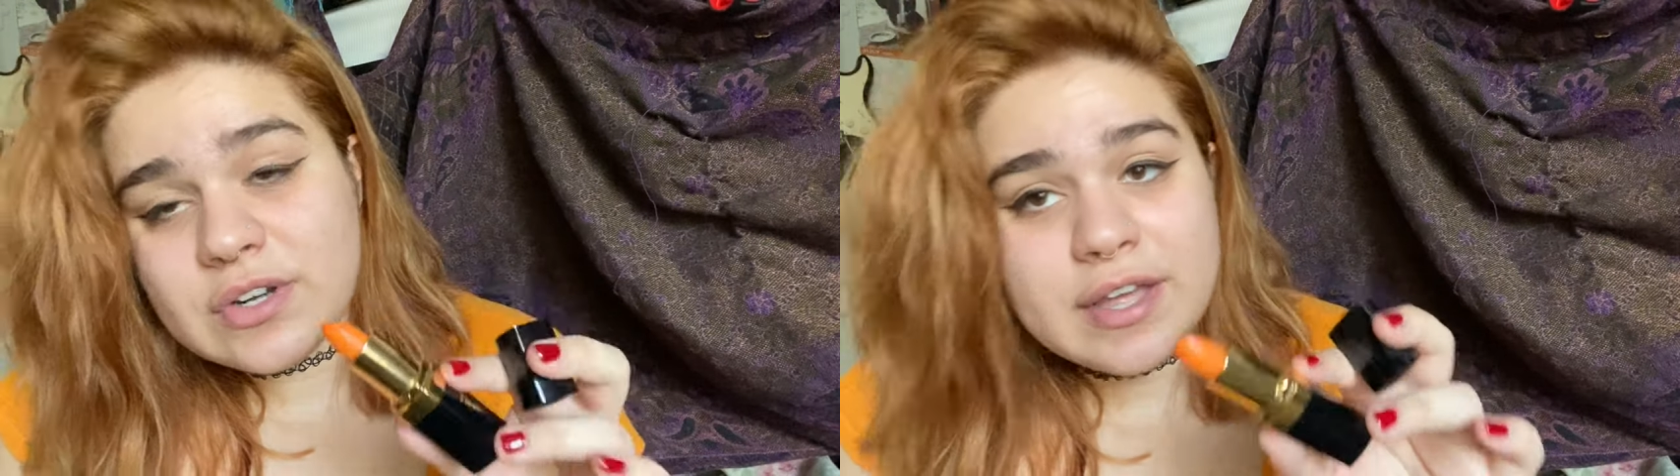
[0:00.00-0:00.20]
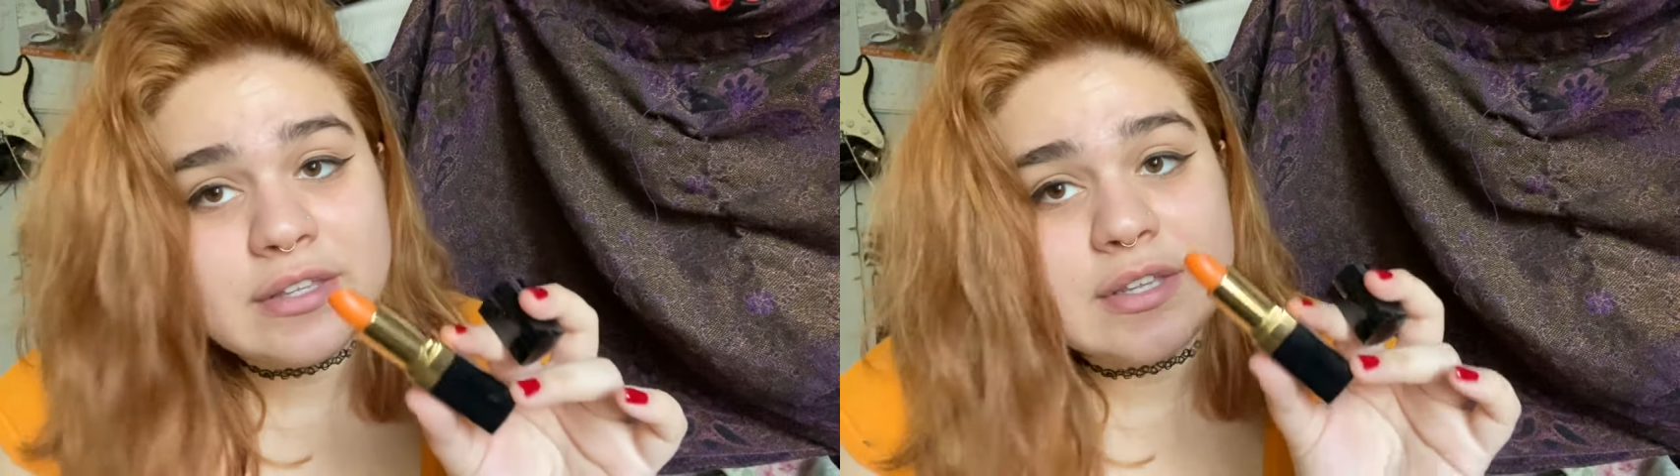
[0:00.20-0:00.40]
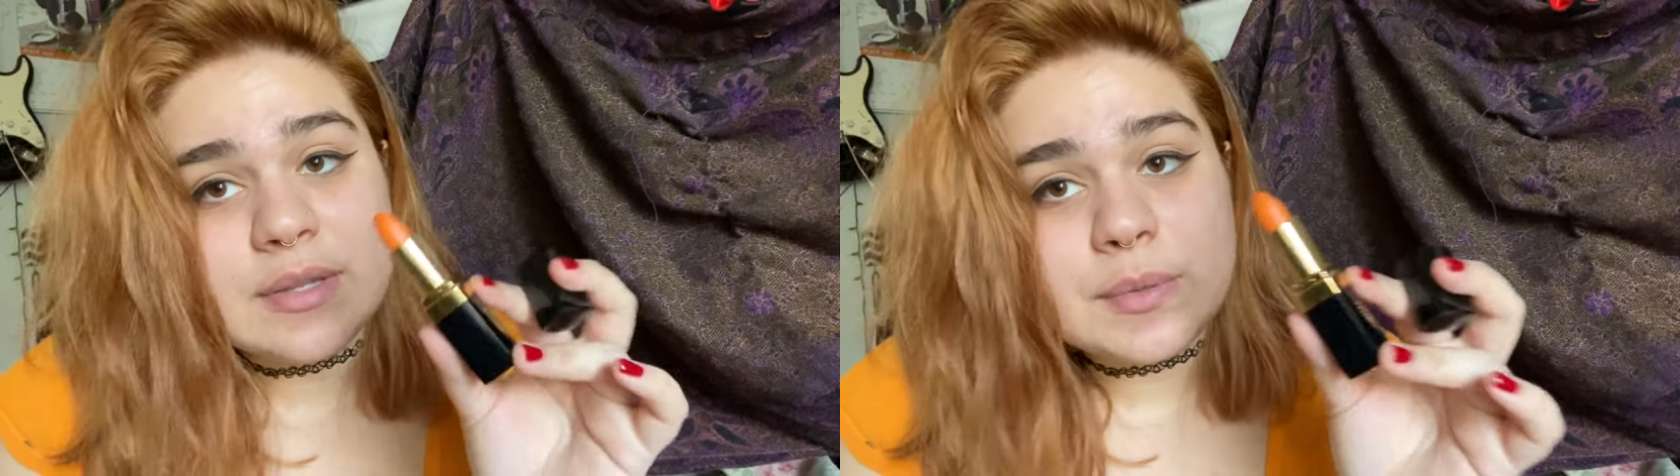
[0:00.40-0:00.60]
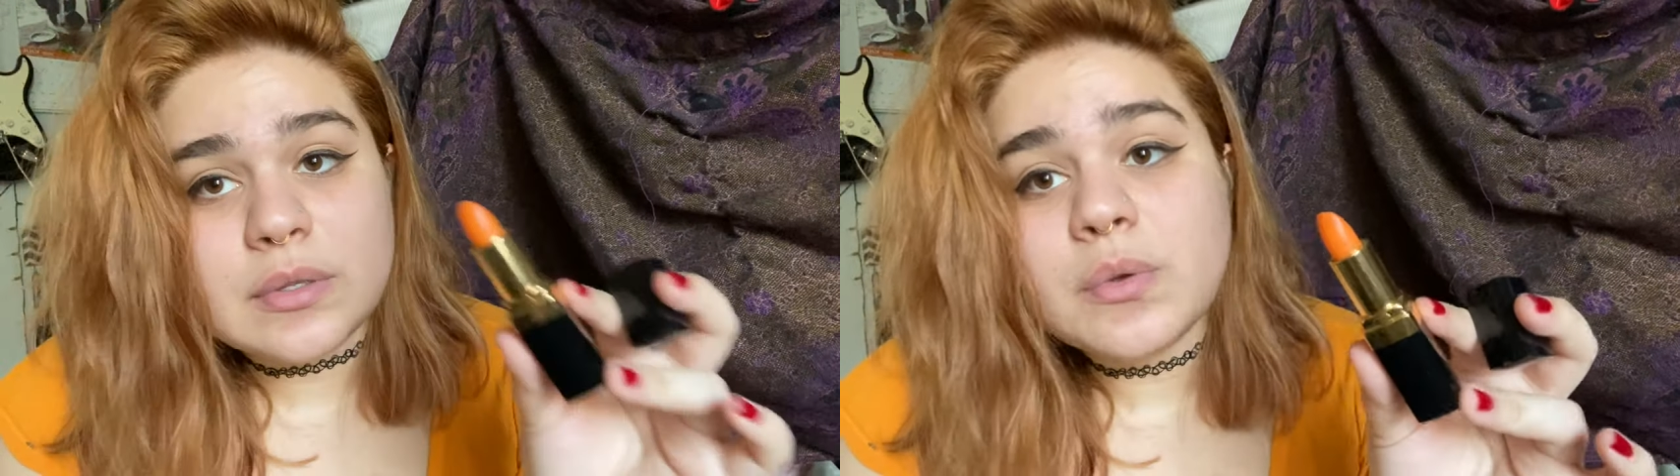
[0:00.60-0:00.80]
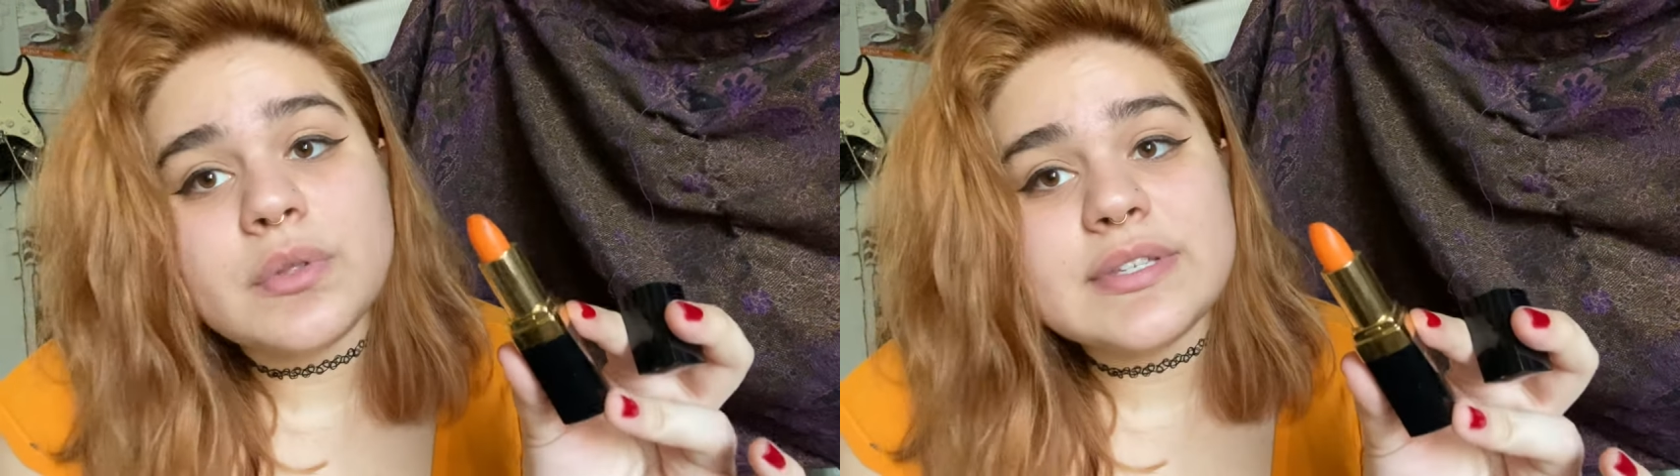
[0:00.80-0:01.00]
I thought they were the
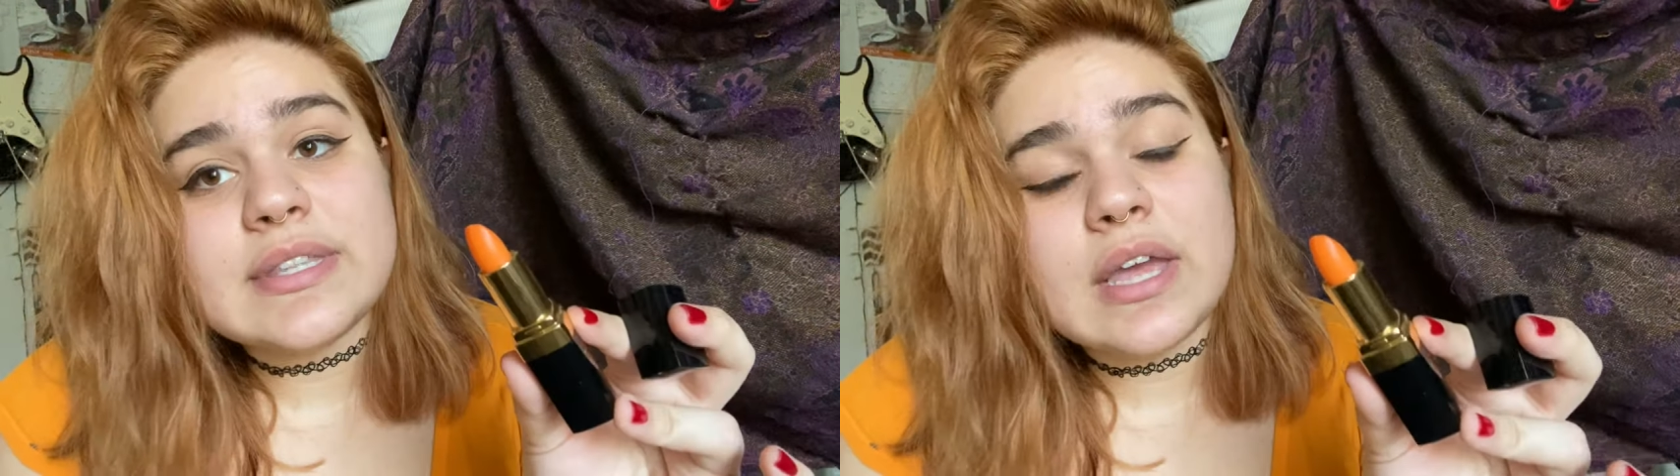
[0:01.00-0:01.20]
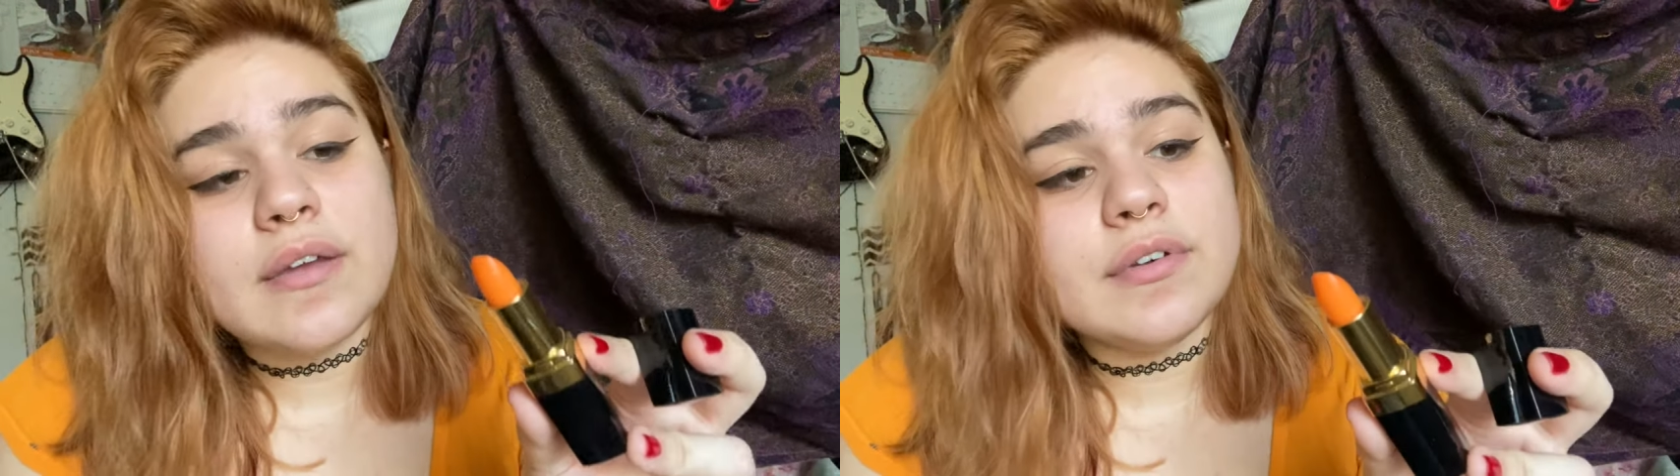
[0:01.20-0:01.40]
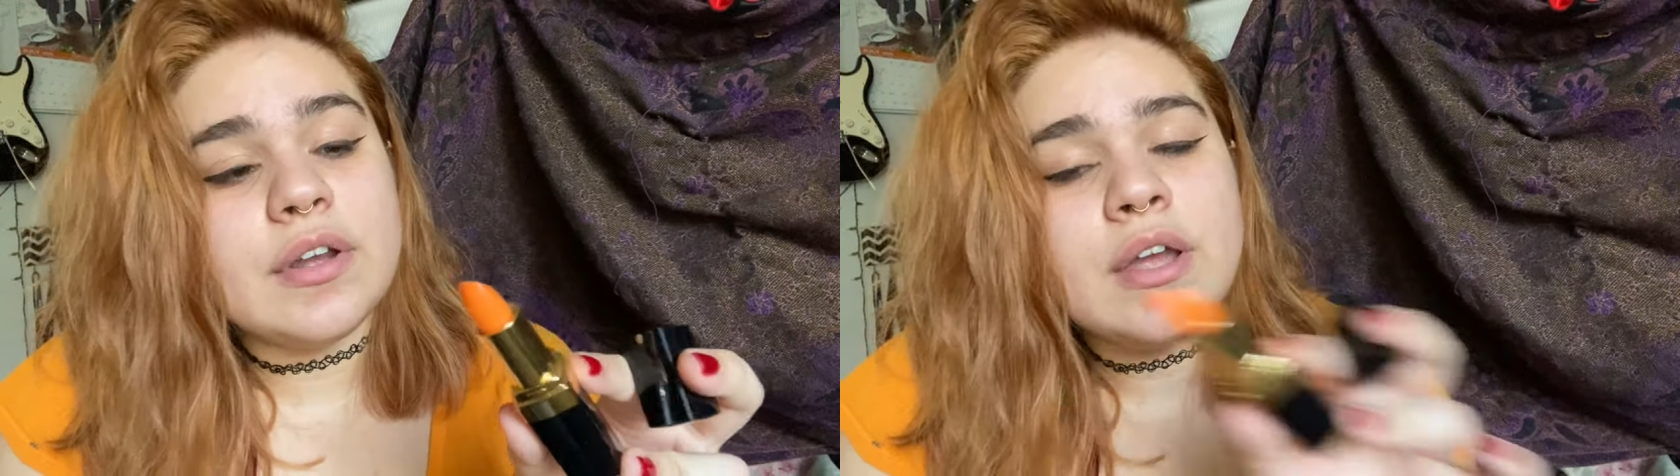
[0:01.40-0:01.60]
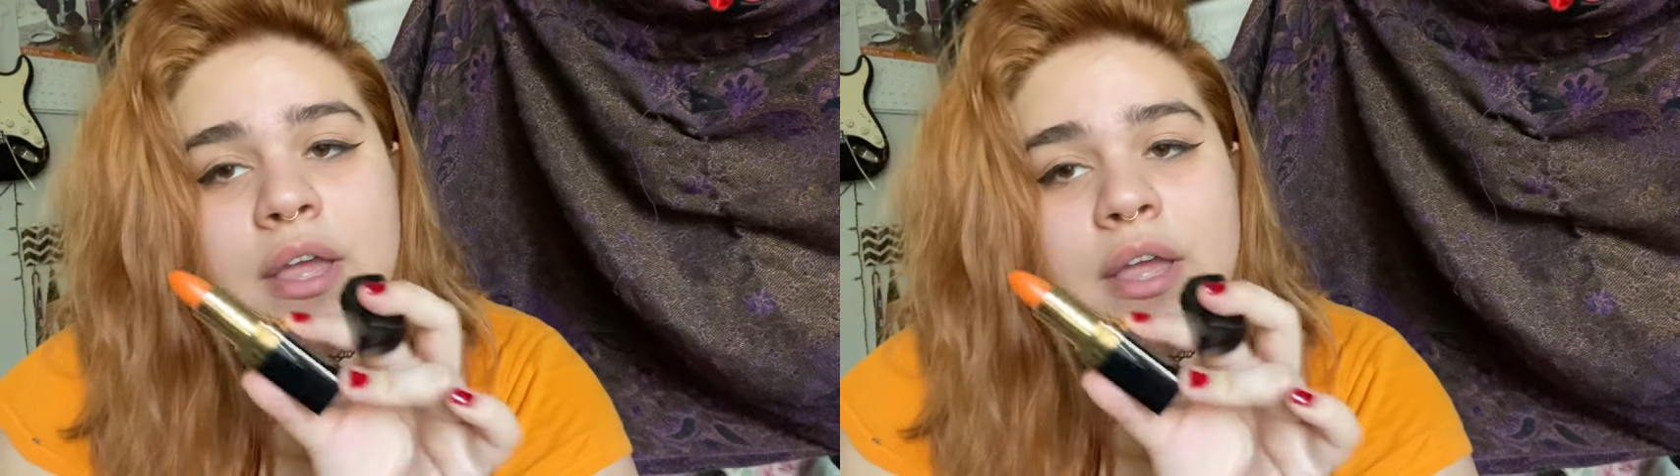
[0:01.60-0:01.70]
coolest thing ever.